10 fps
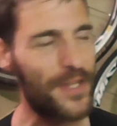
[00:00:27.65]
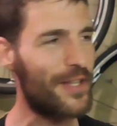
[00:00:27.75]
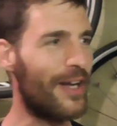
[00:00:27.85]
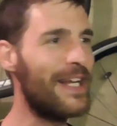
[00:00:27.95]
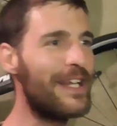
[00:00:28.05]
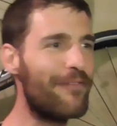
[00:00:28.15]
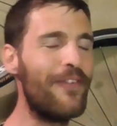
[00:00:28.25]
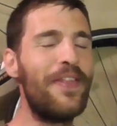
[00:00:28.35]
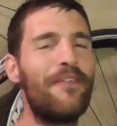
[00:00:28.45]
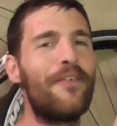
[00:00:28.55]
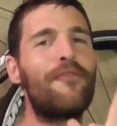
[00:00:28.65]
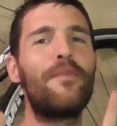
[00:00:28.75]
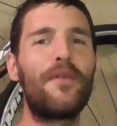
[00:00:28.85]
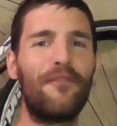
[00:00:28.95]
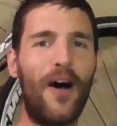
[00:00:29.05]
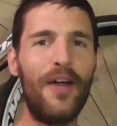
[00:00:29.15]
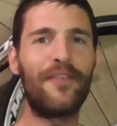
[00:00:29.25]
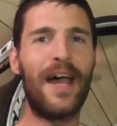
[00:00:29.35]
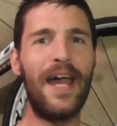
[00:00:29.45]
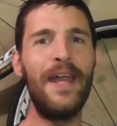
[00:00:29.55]
slightly different from the
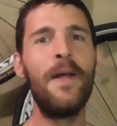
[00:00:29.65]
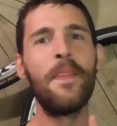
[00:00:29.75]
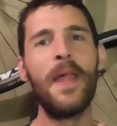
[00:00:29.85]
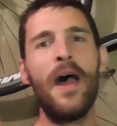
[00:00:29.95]
5k,